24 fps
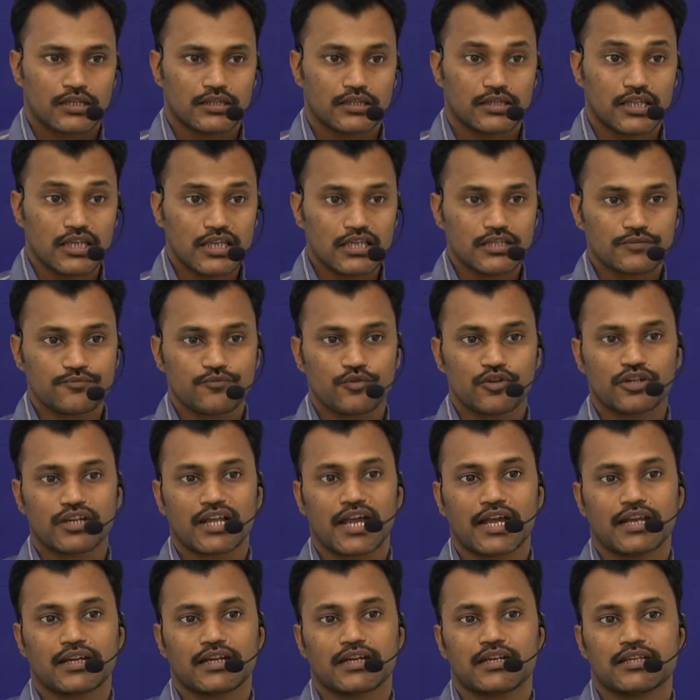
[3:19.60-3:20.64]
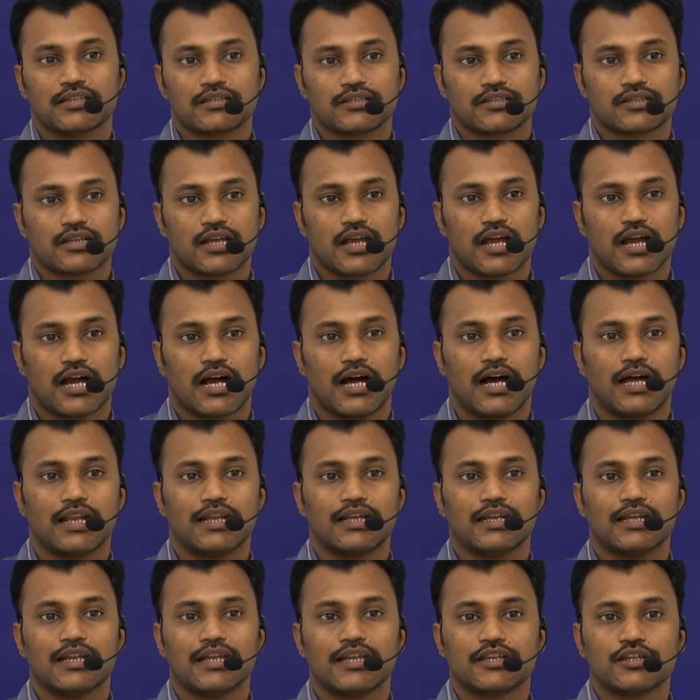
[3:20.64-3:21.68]
These protagonists are
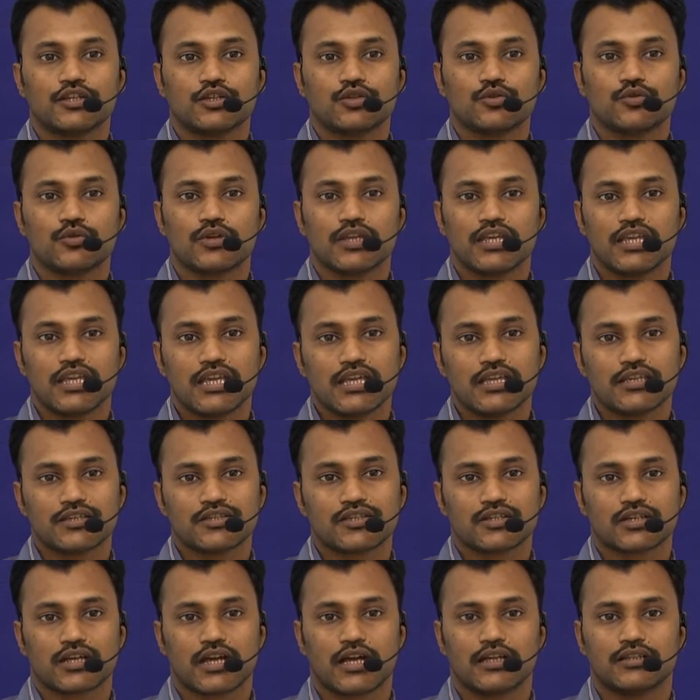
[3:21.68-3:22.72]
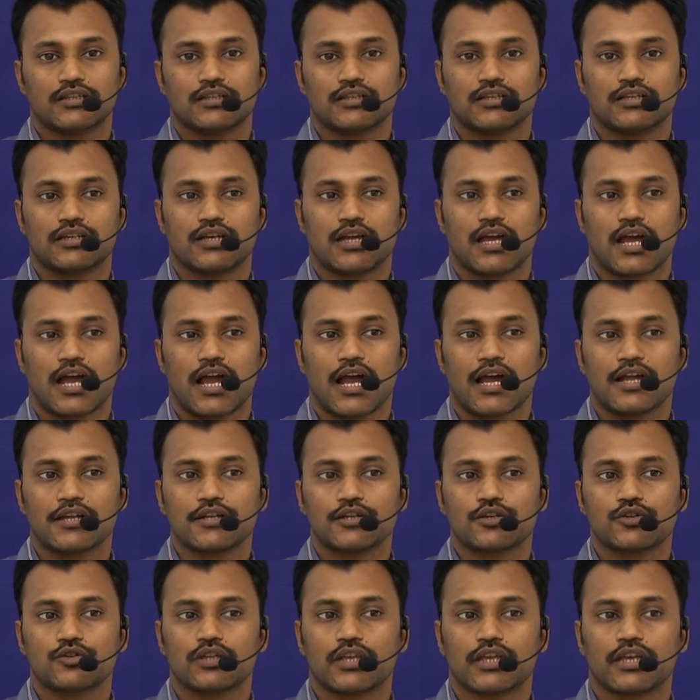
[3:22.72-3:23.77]
linked to each other and
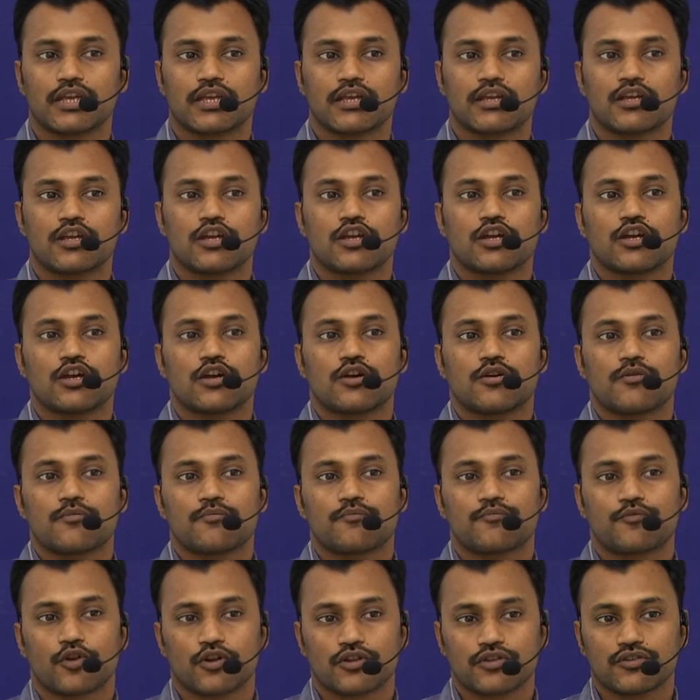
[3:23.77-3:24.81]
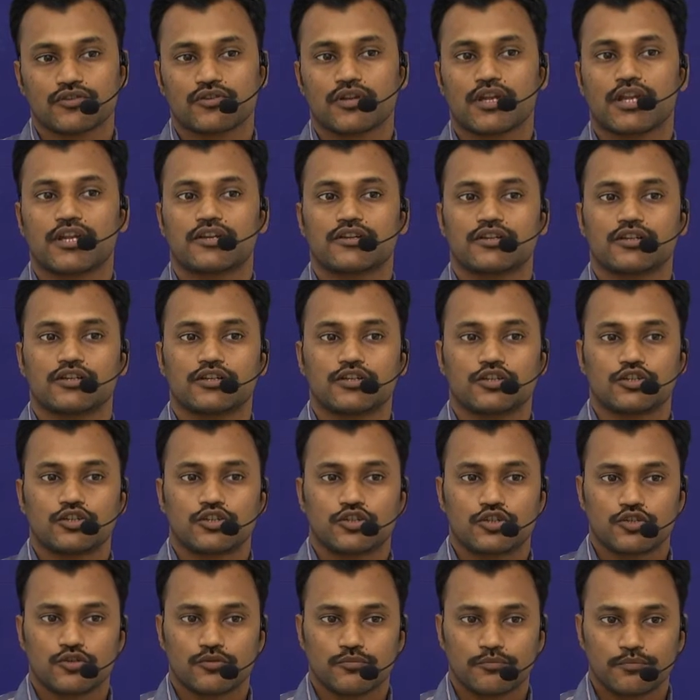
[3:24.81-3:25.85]
to their progenitor
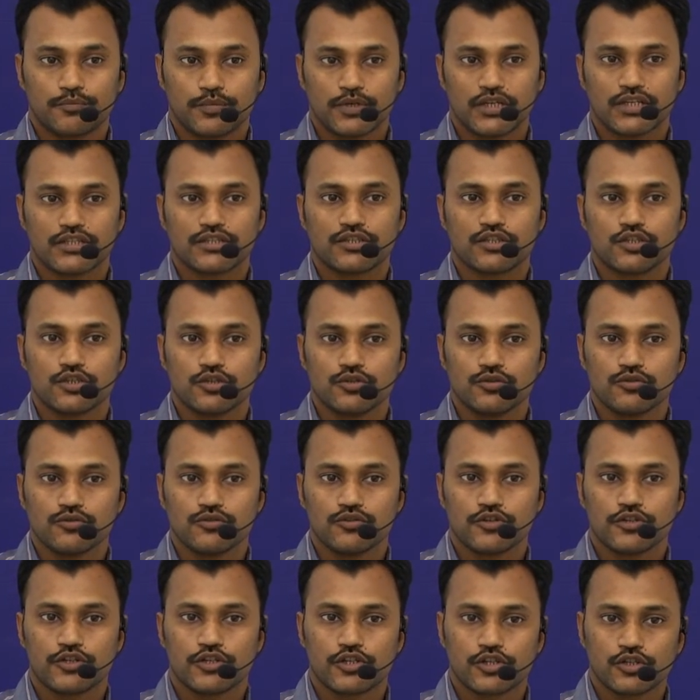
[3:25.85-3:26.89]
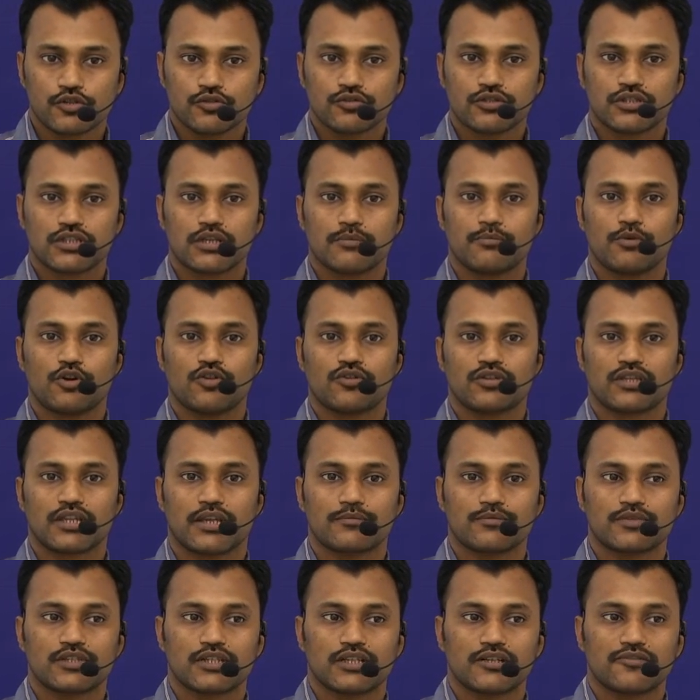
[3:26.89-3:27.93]
to pursue truths about
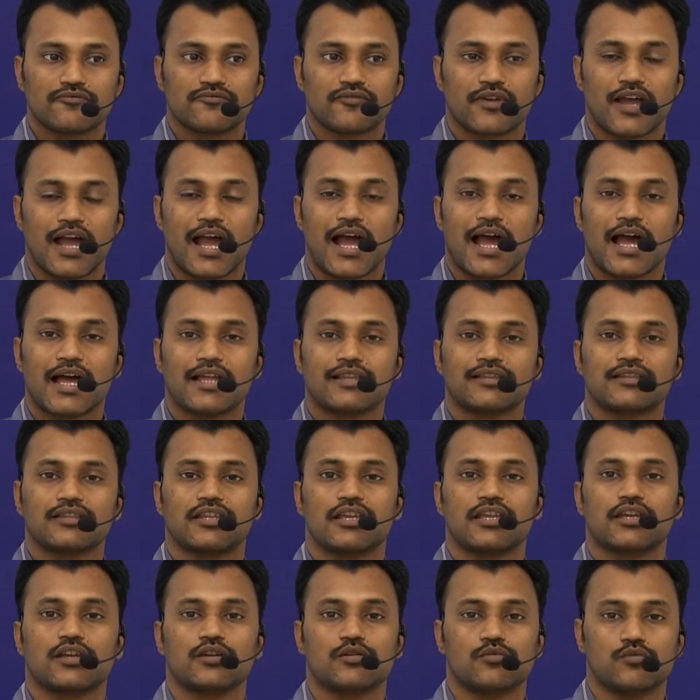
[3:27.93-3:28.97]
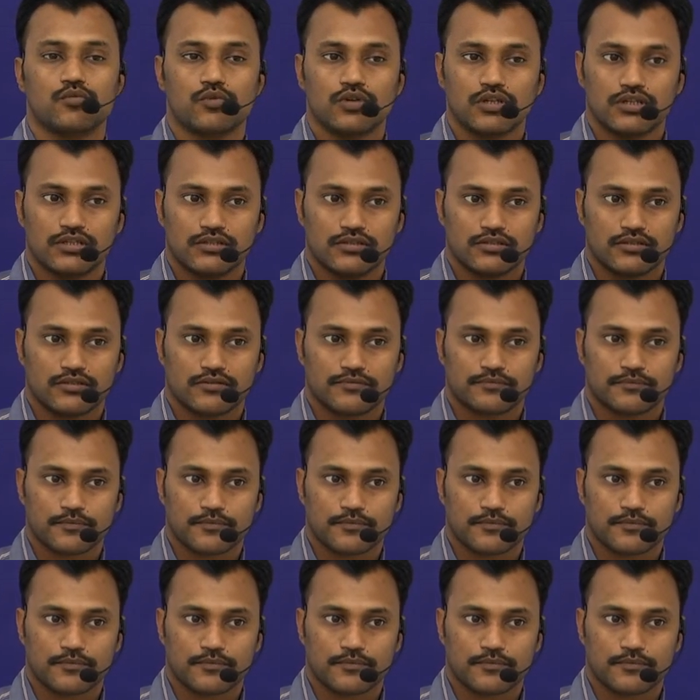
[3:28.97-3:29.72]
themselves and their worlds.